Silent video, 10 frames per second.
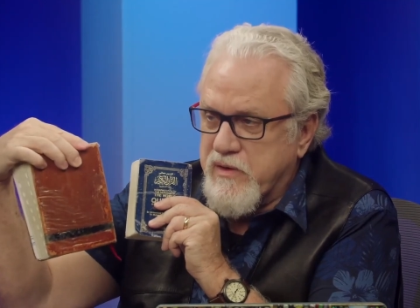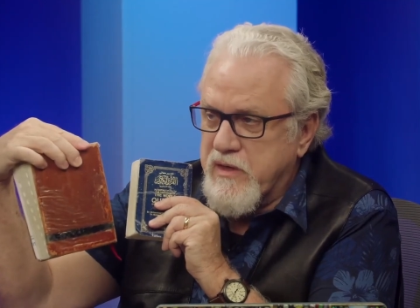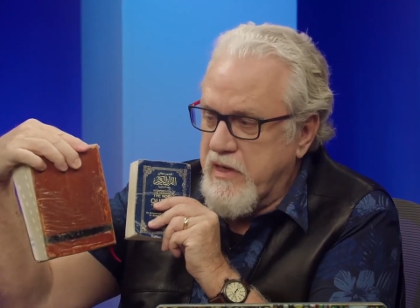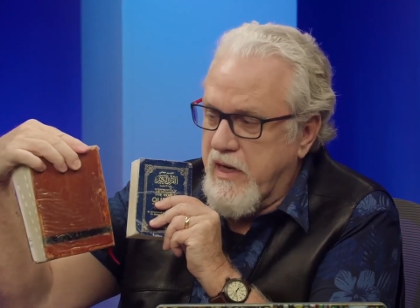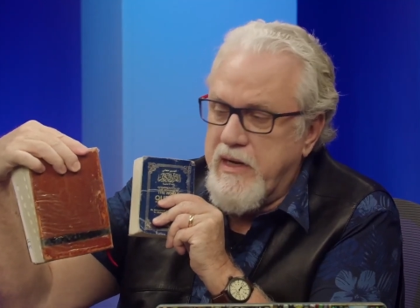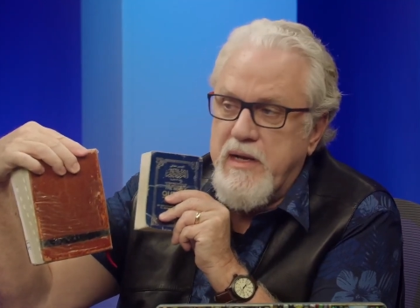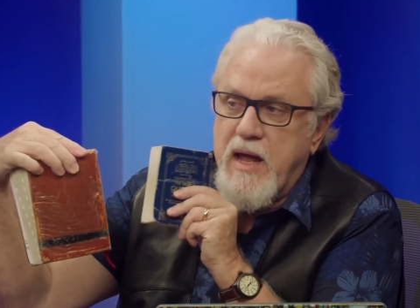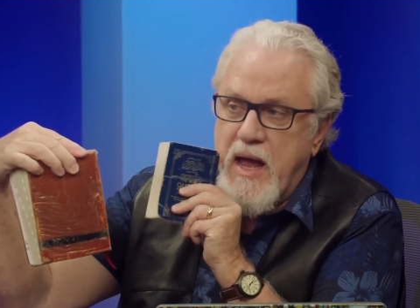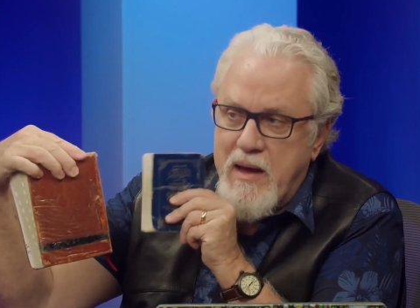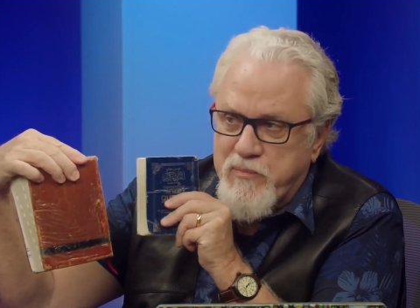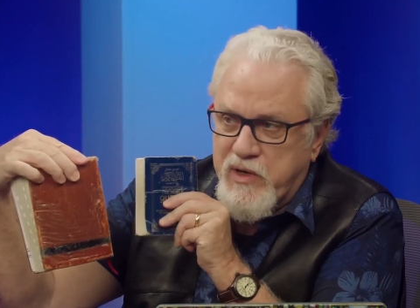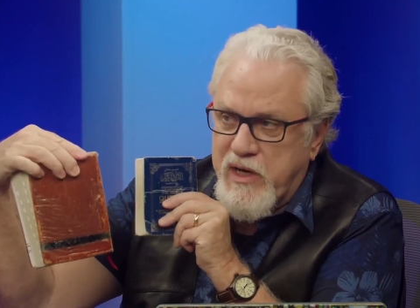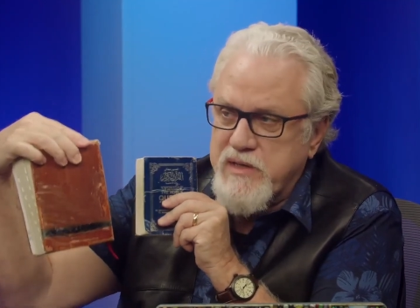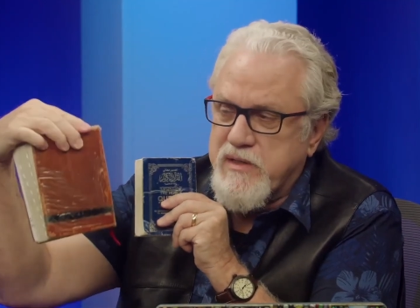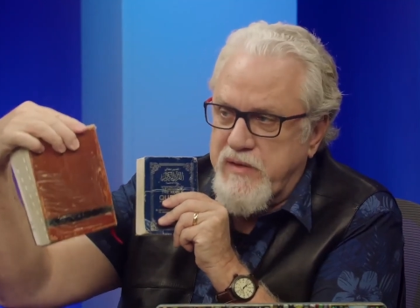and it
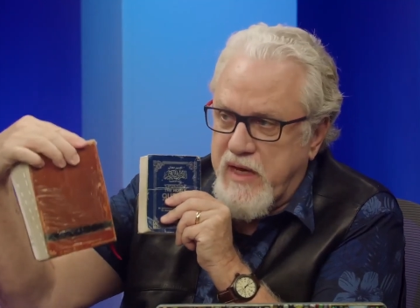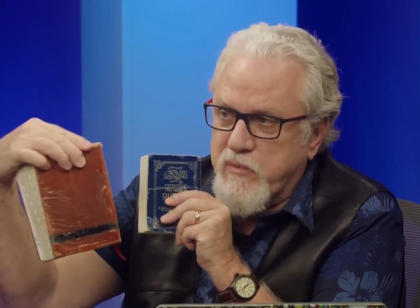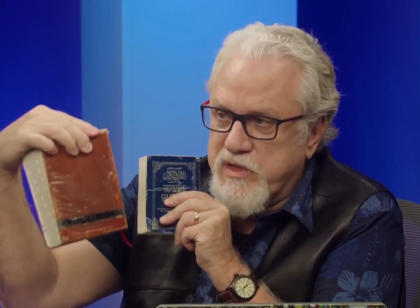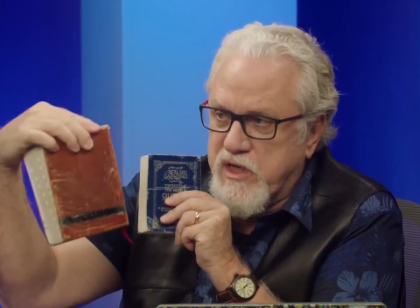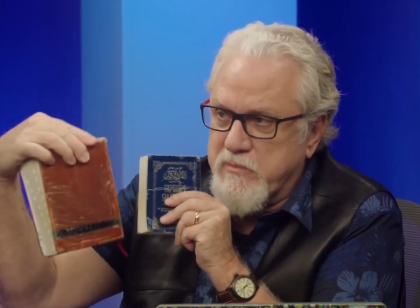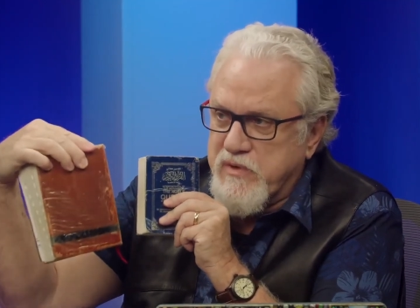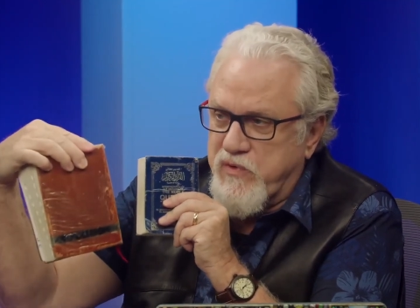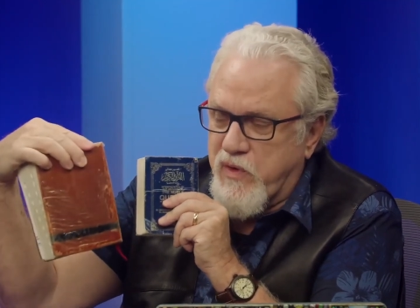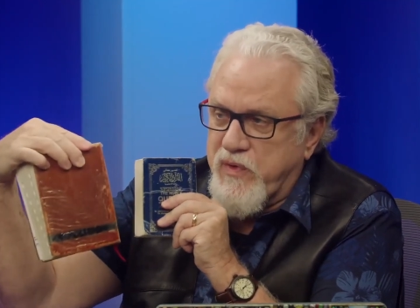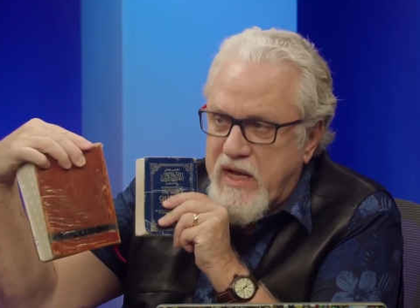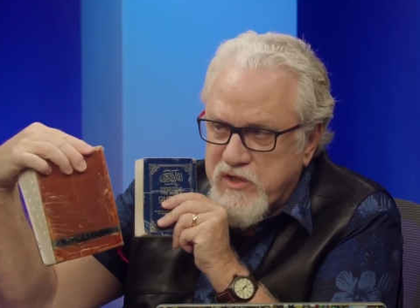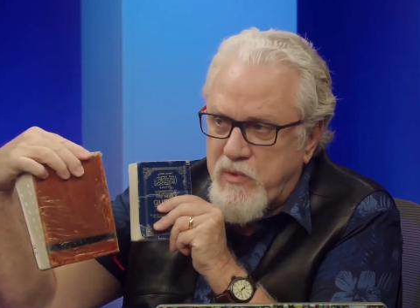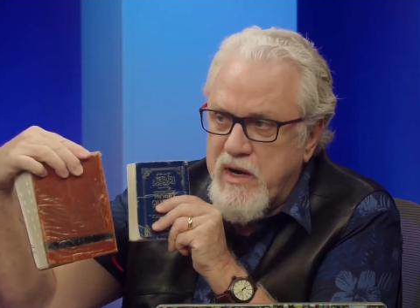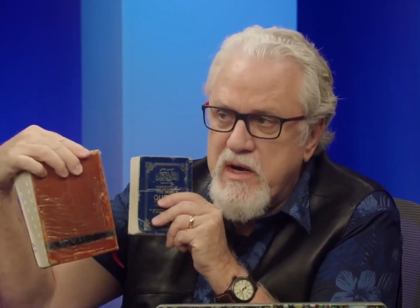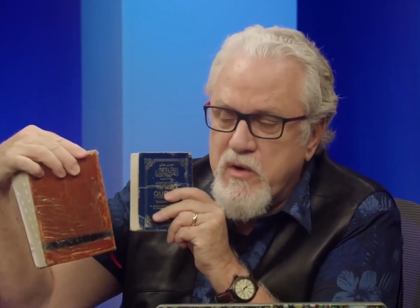abrogates that which comes before. That's
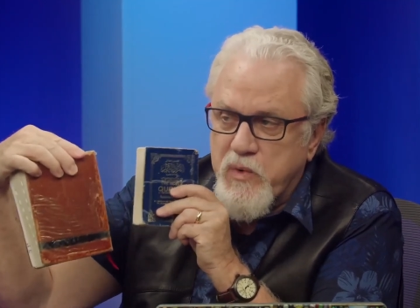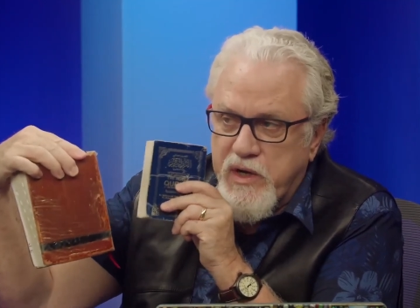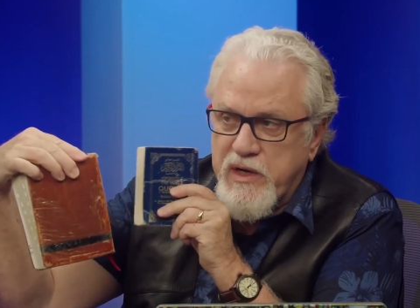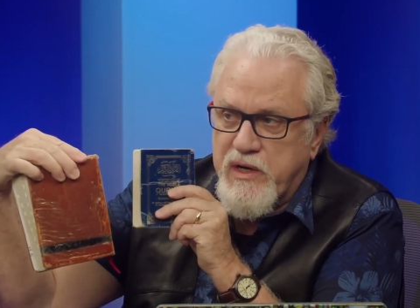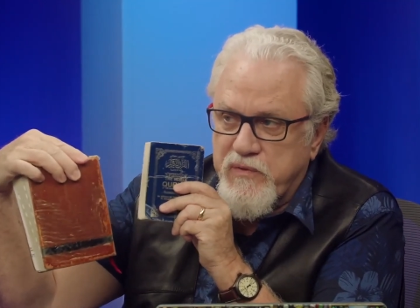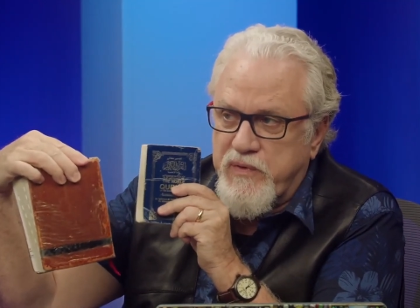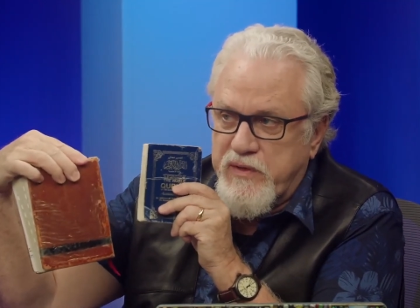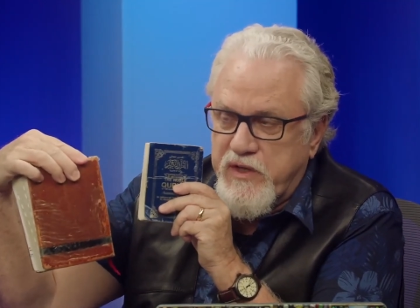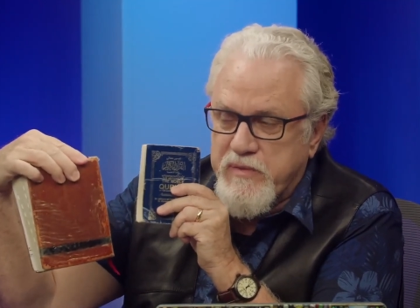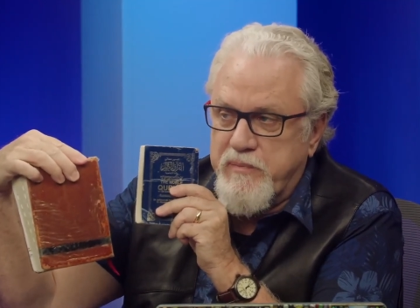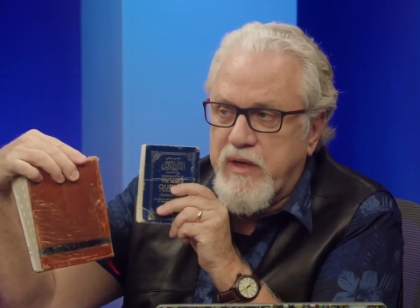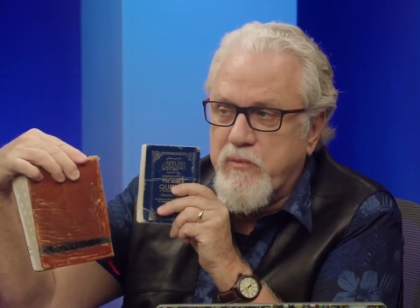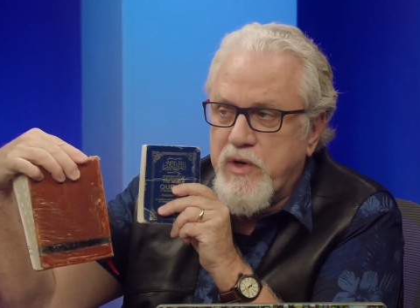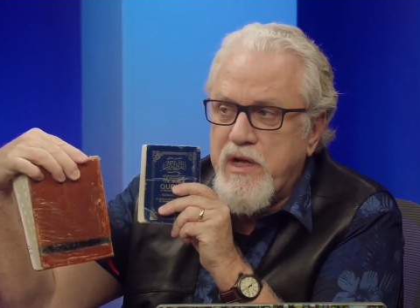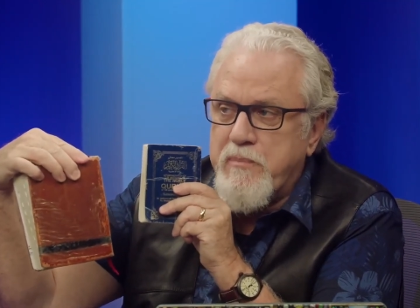why we're going to confront this. But
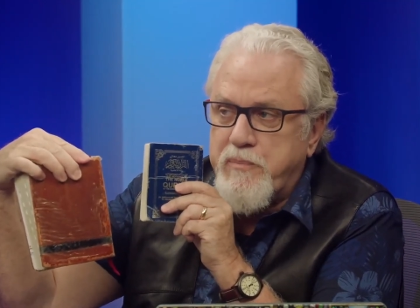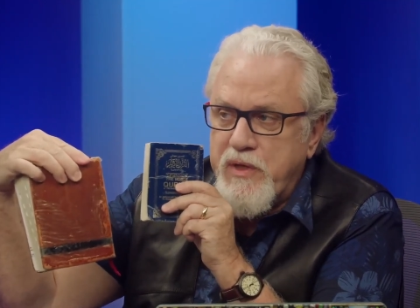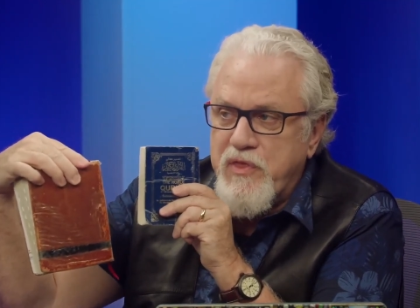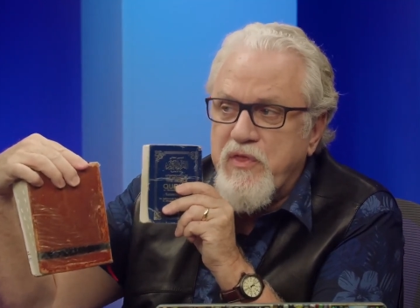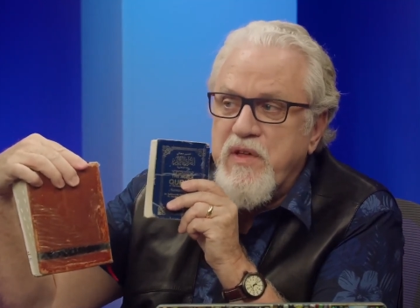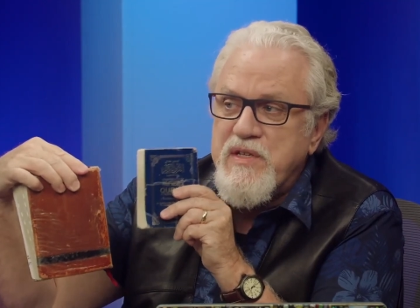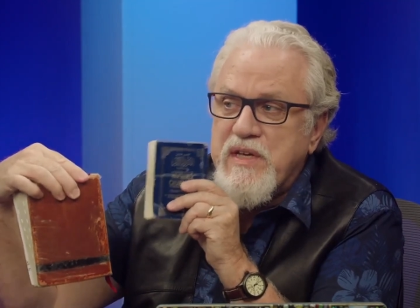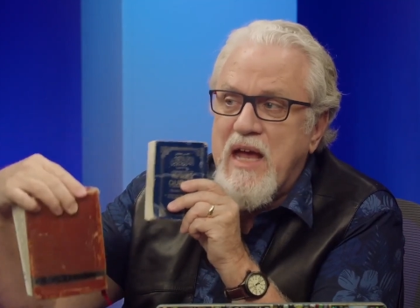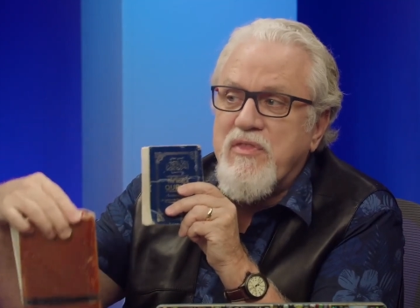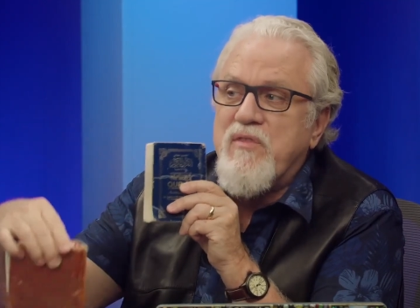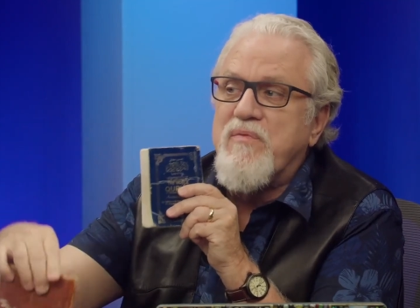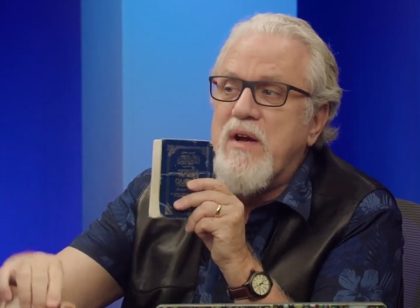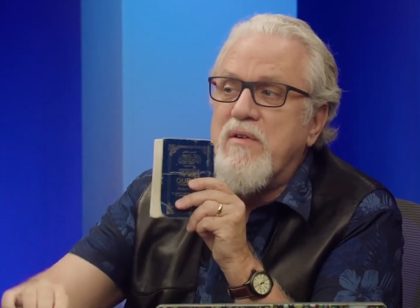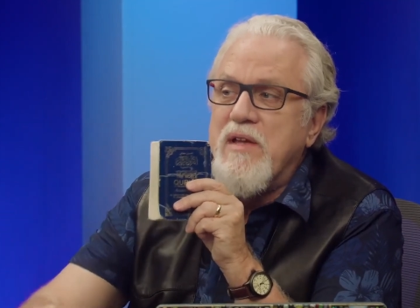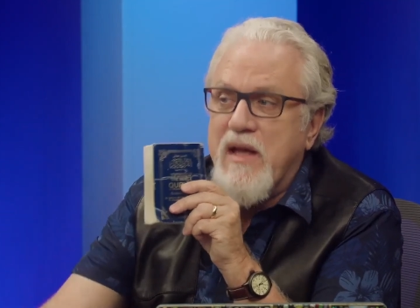we're going to put this at the
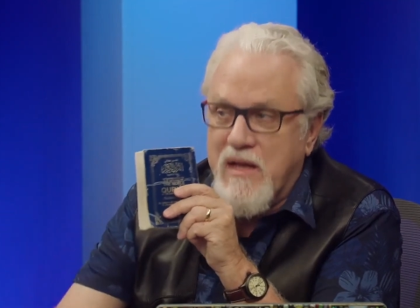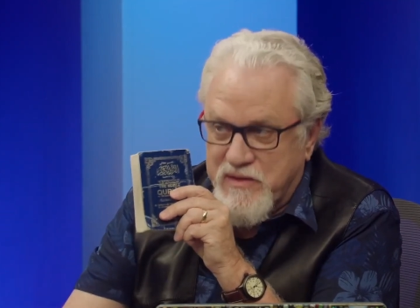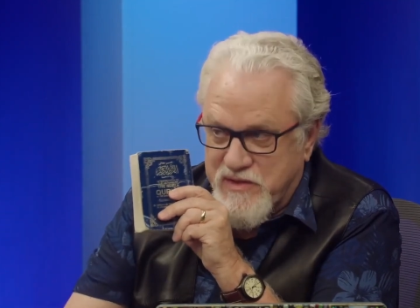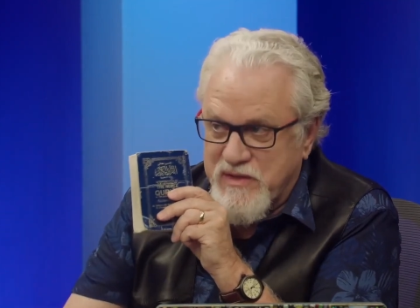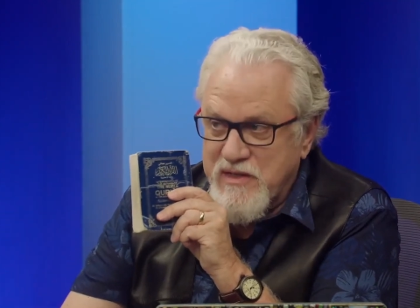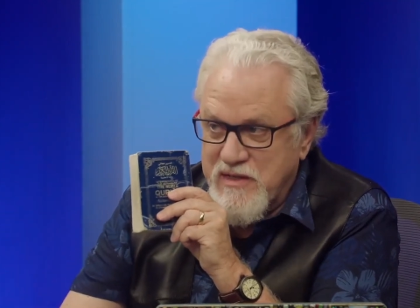very end.